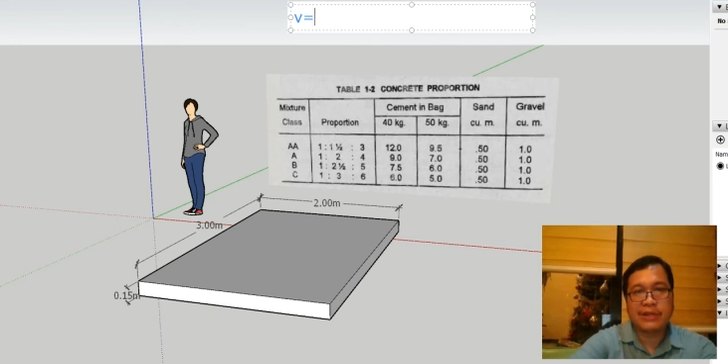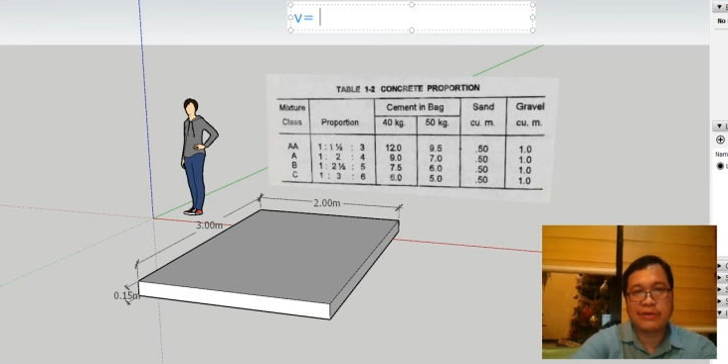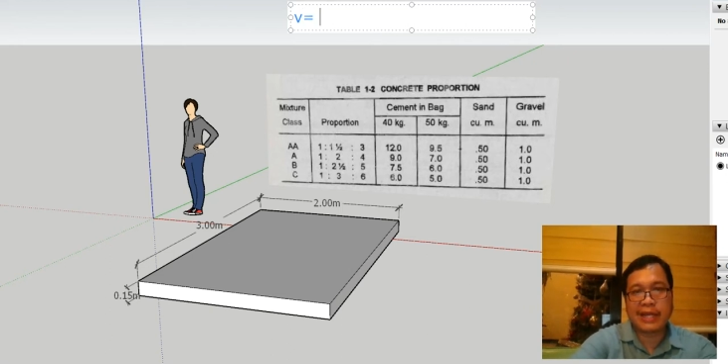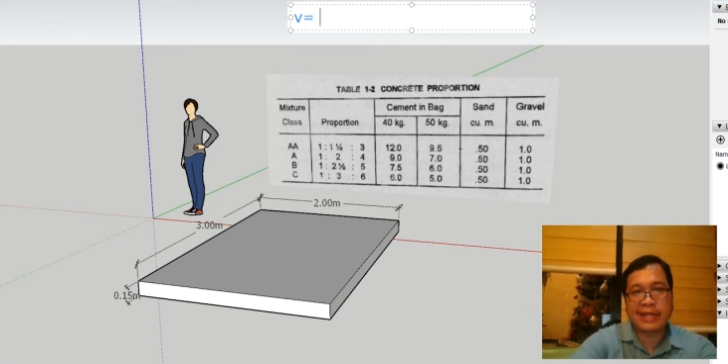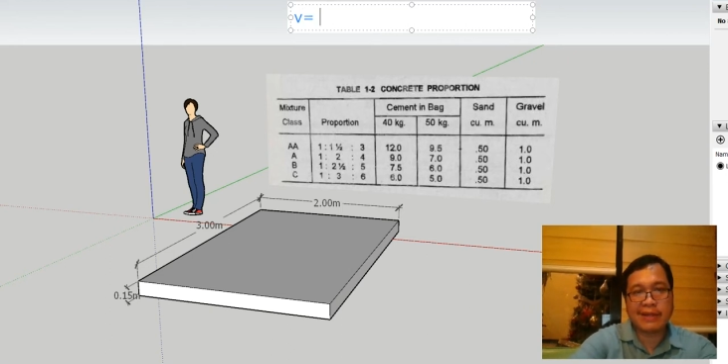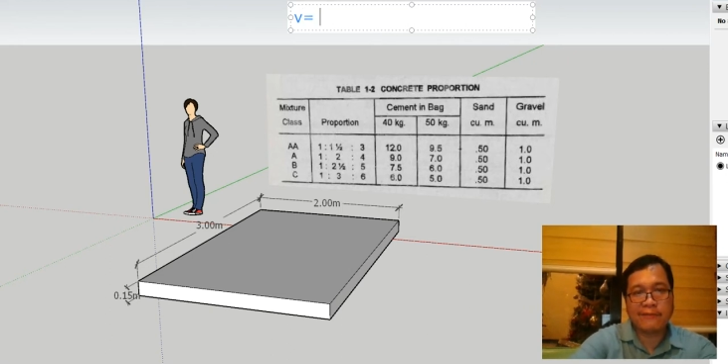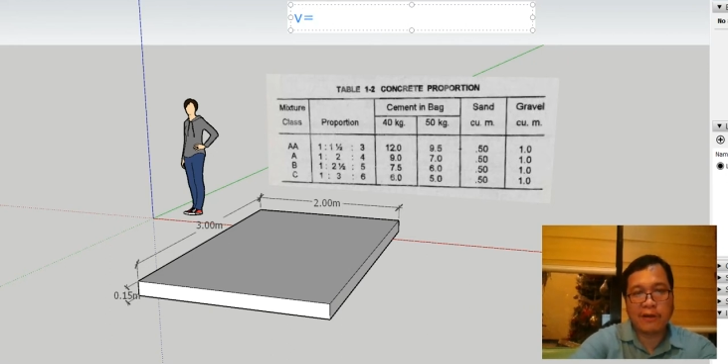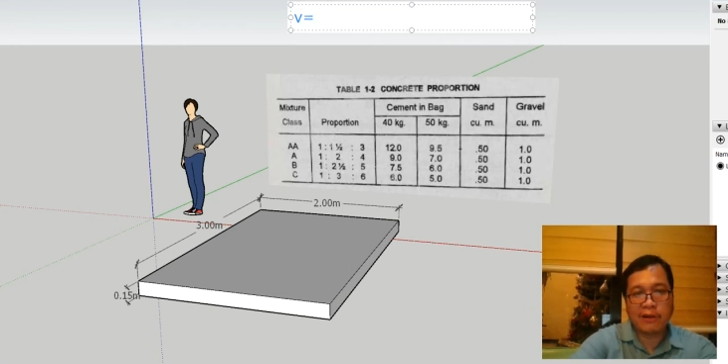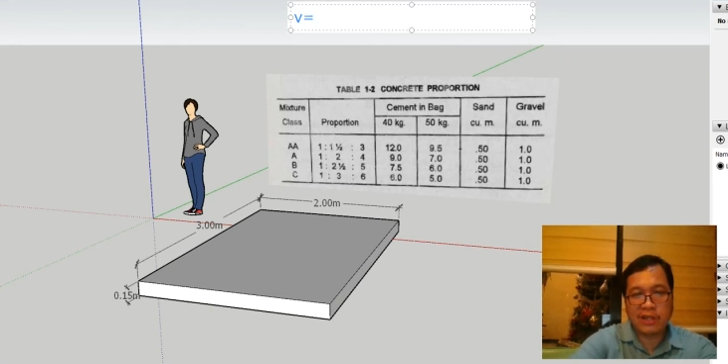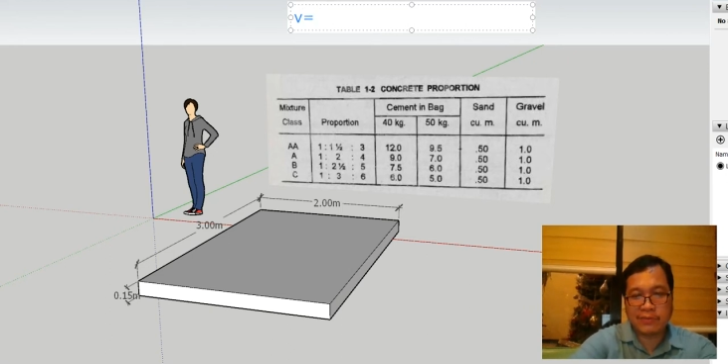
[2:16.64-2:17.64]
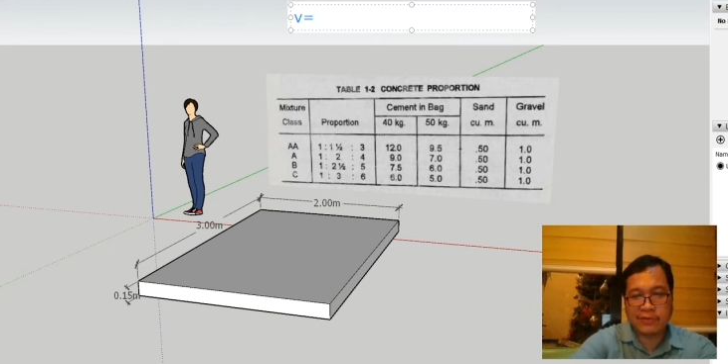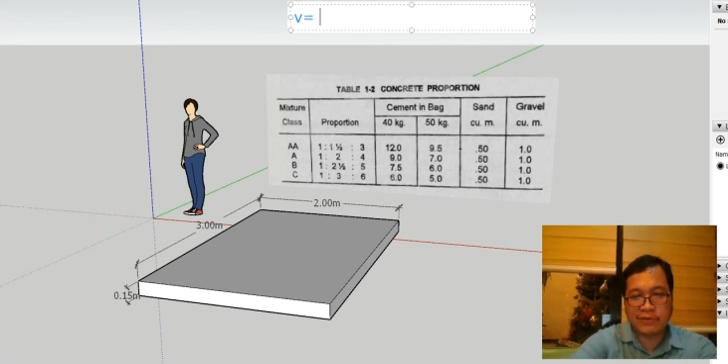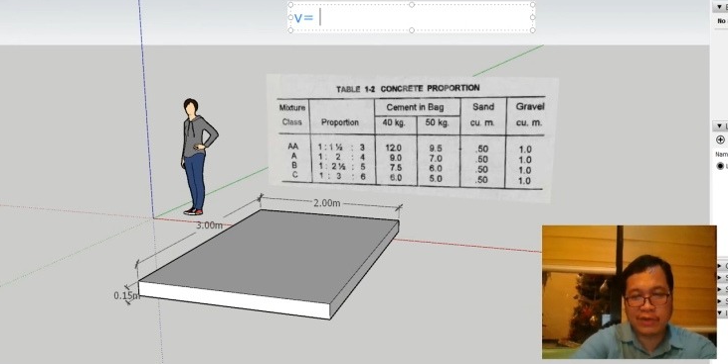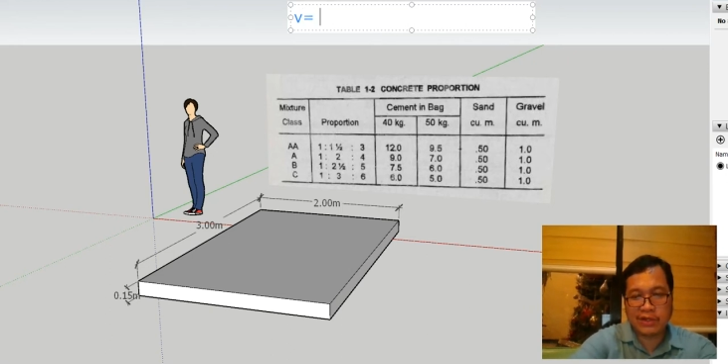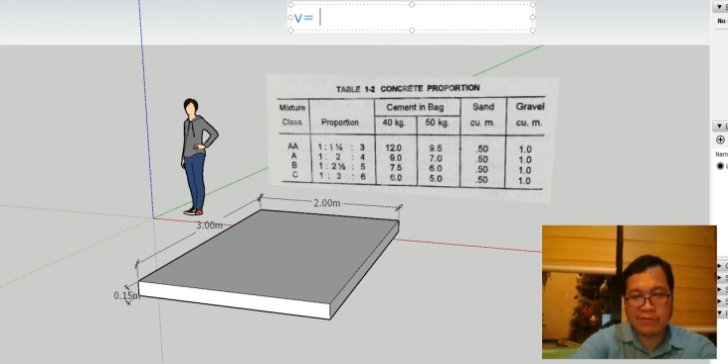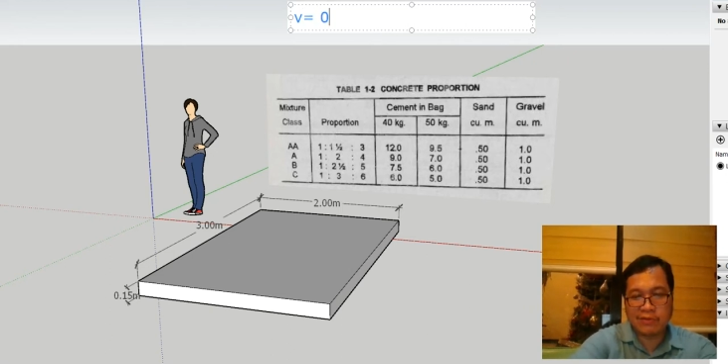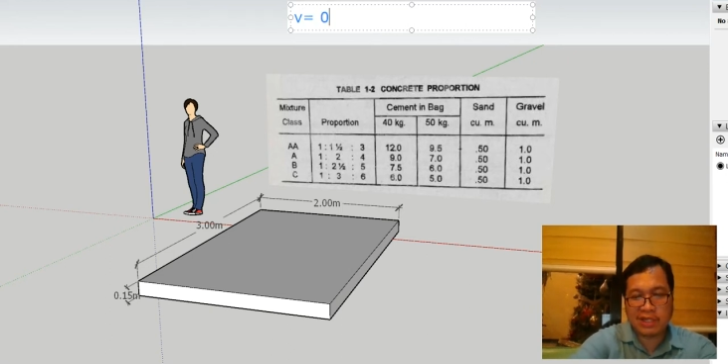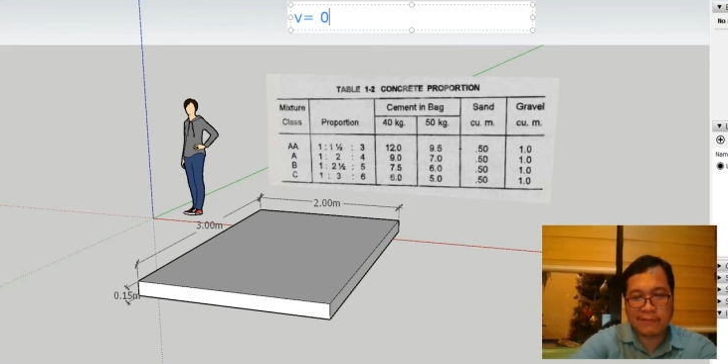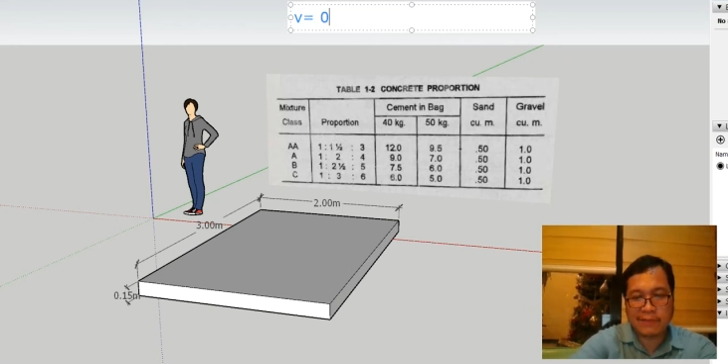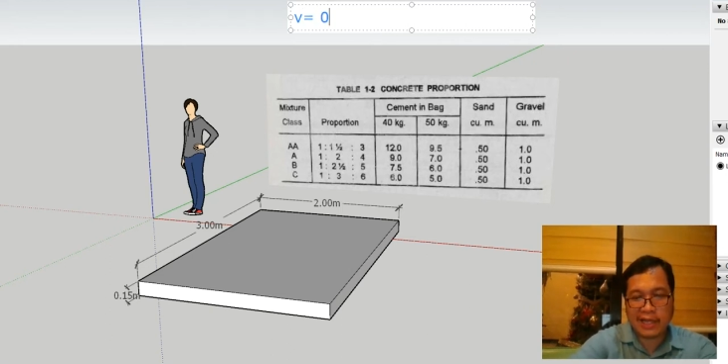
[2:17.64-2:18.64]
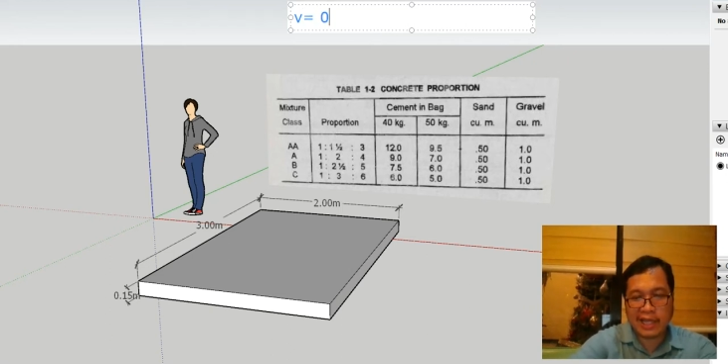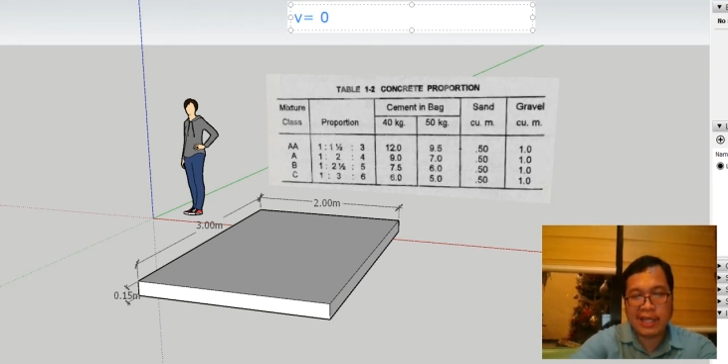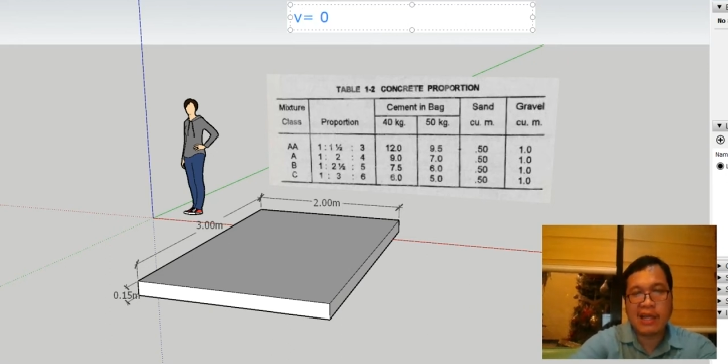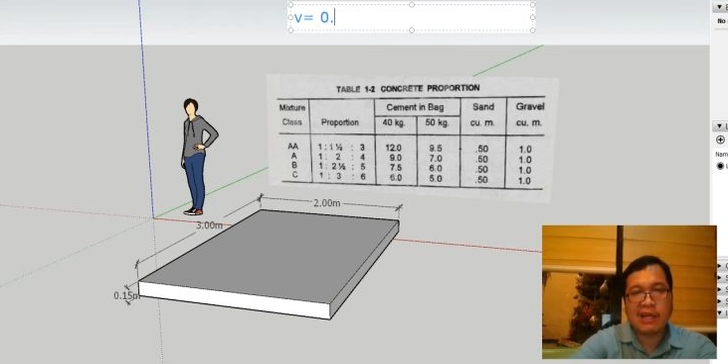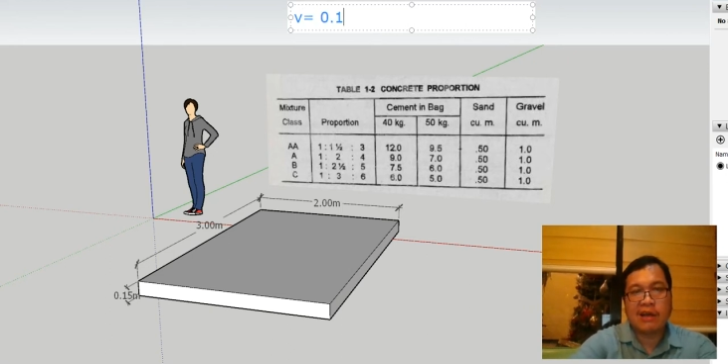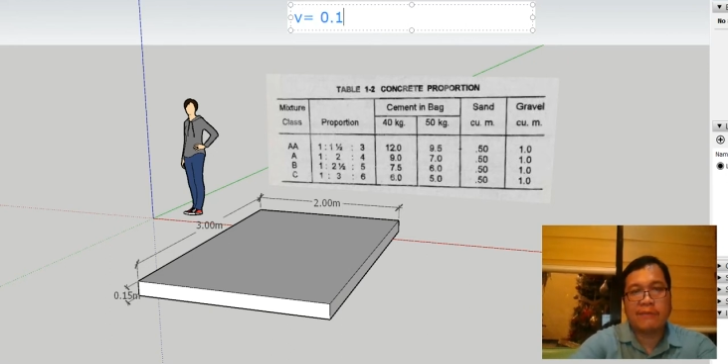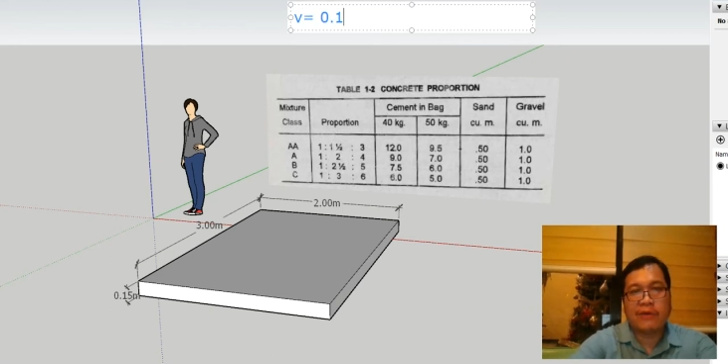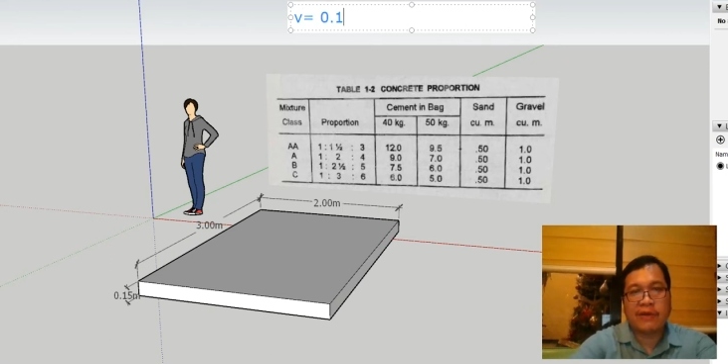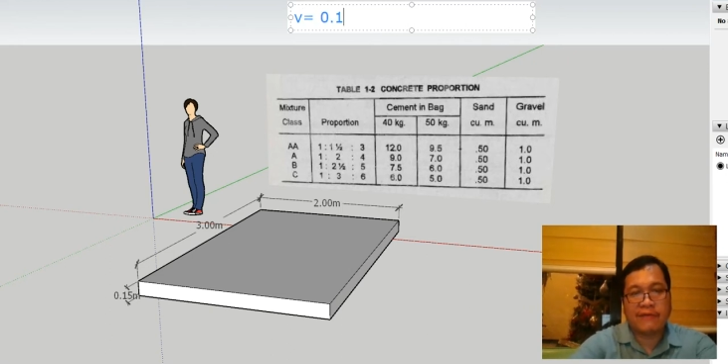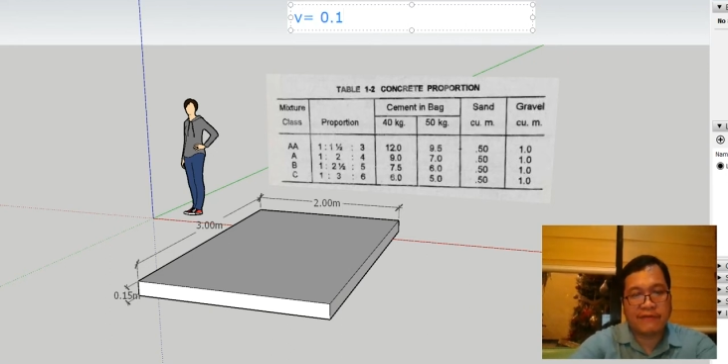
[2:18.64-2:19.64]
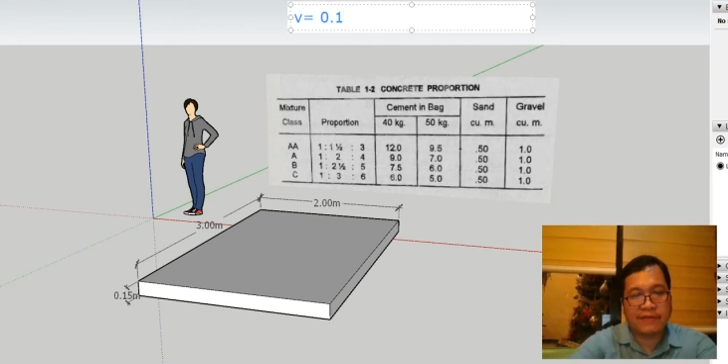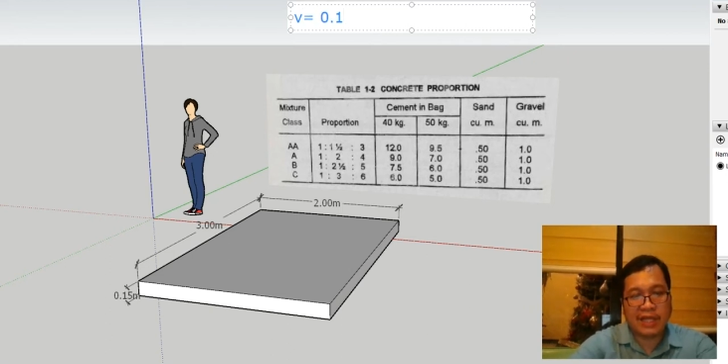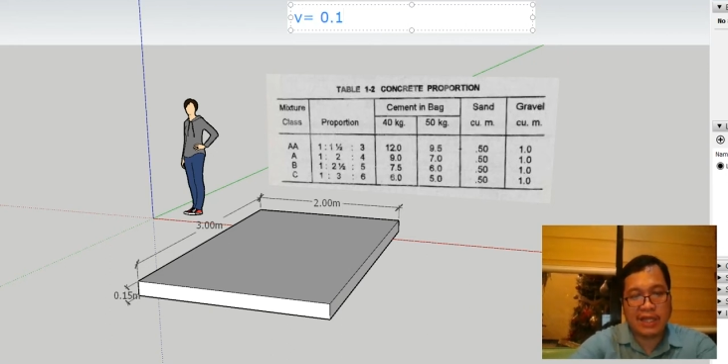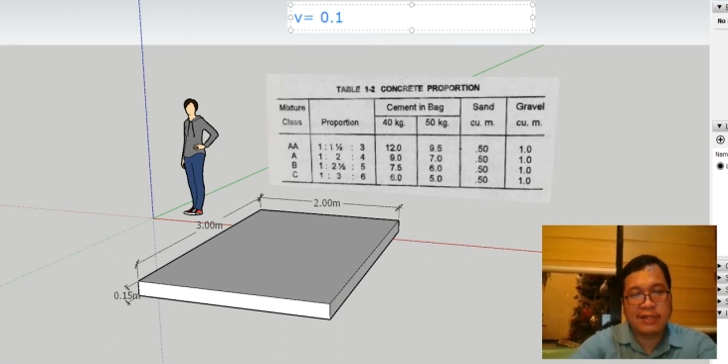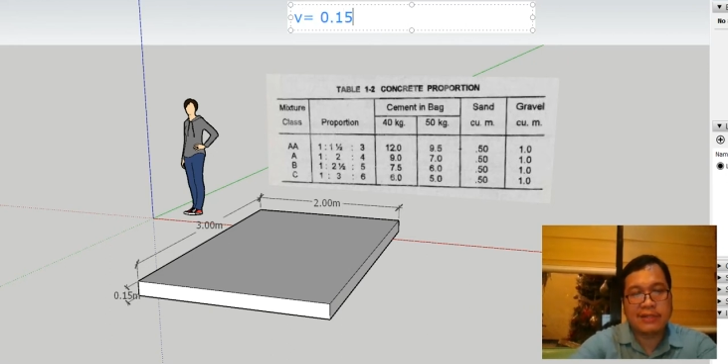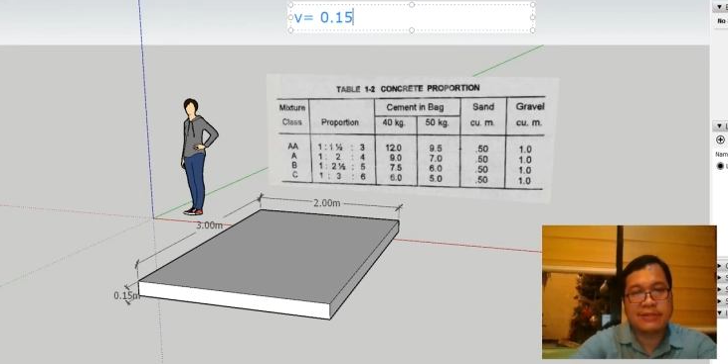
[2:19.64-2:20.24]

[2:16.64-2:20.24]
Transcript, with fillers: To get the volume, you're going to multiply 0.15